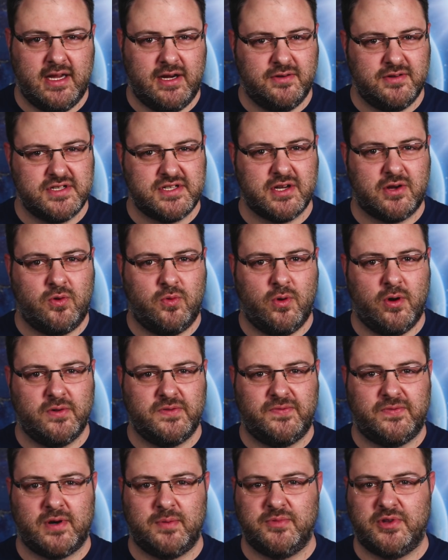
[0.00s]
Here's a
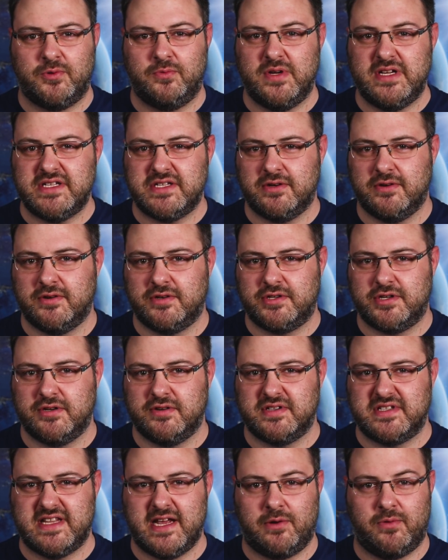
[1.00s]
quote from the
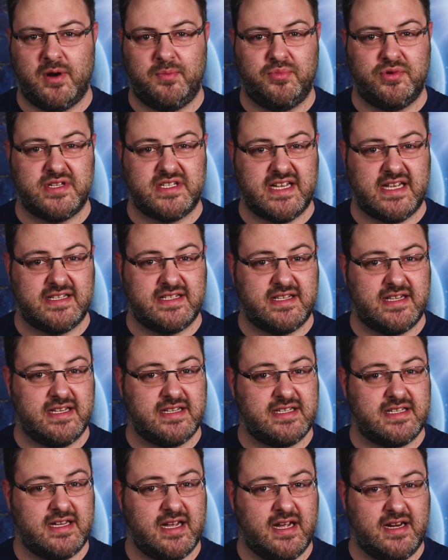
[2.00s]
researchers that represents
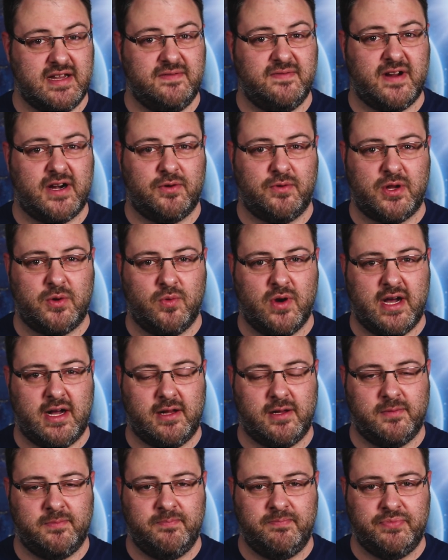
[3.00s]
this study very
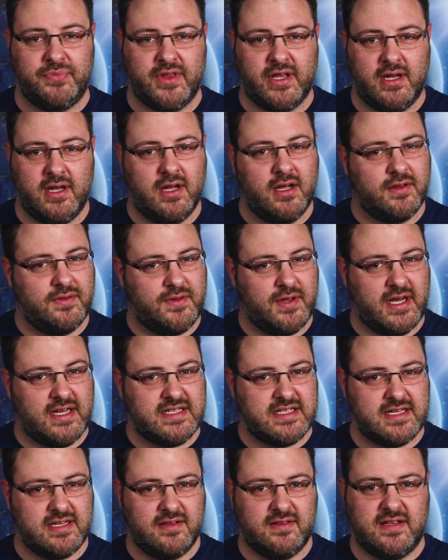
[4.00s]
well.
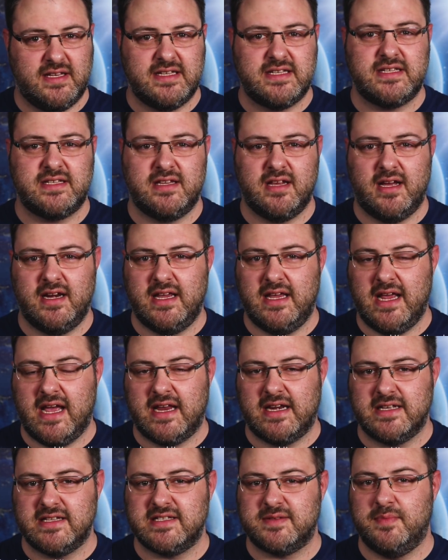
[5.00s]
Thus, this study
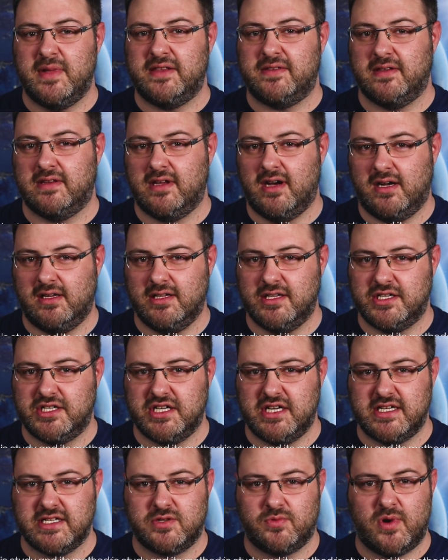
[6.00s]
and its
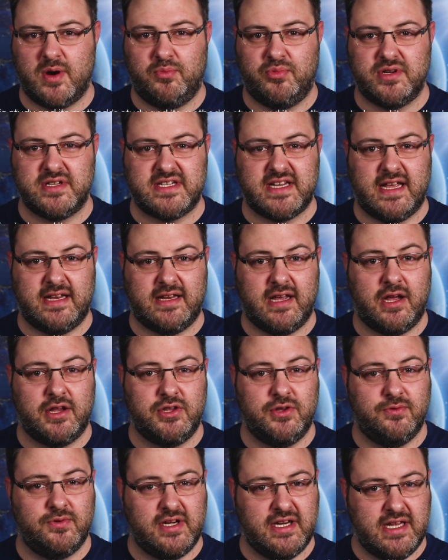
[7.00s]
methodologies represent a
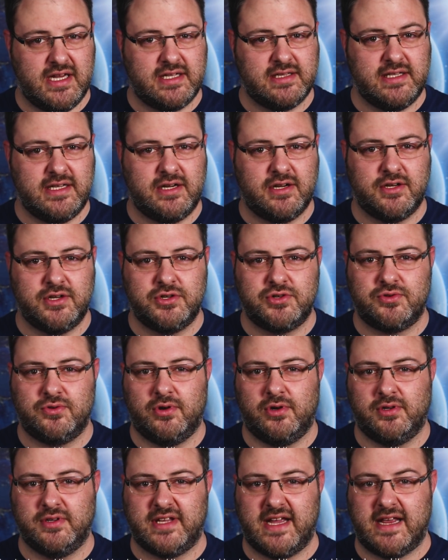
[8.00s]
uniquely
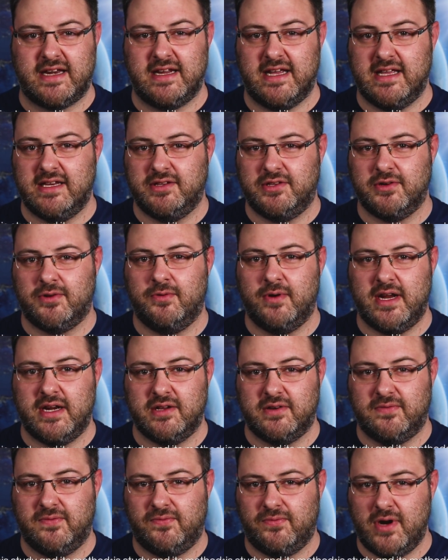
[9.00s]
controlled and
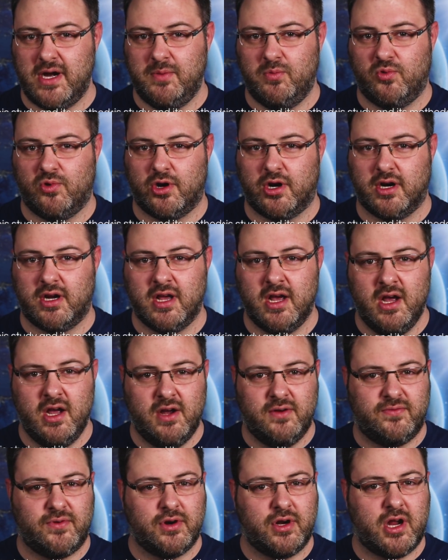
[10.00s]
integrated framework
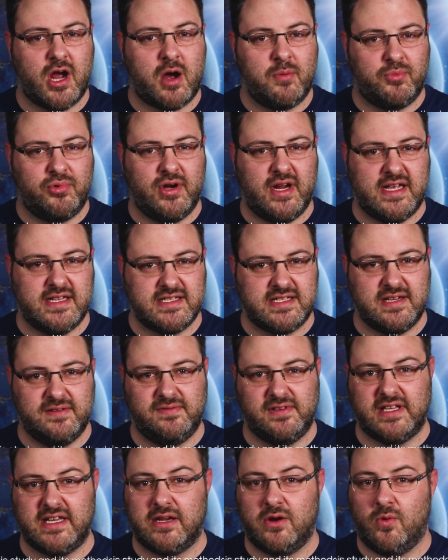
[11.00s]
for
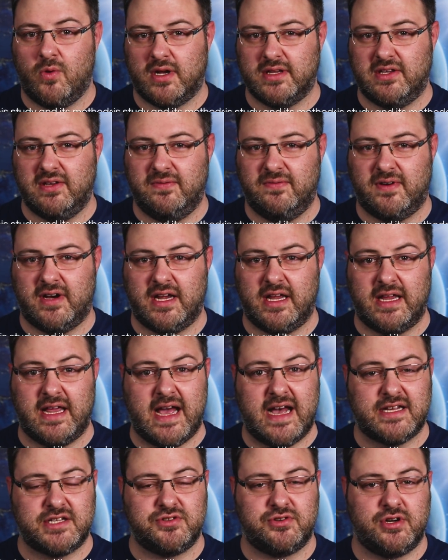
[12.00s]
comprehensively
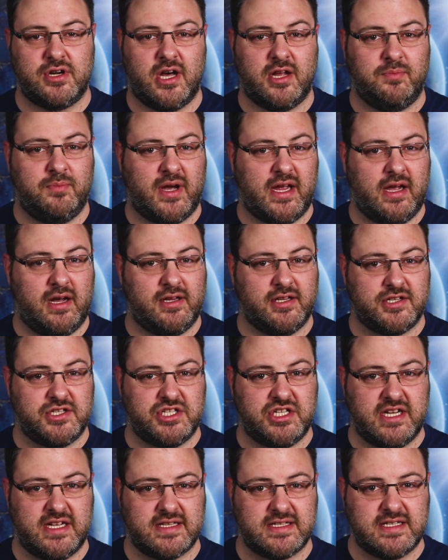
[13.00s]
quantifying astronaut
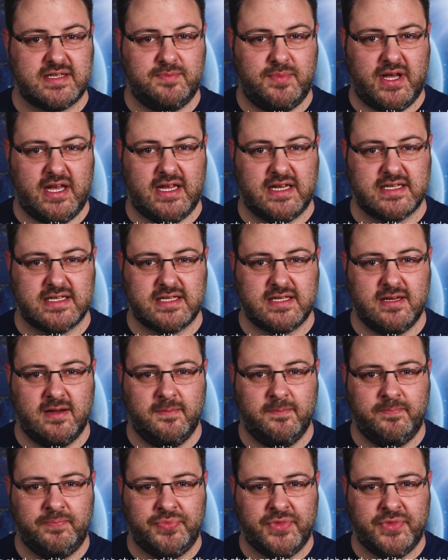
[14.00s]
biology in space.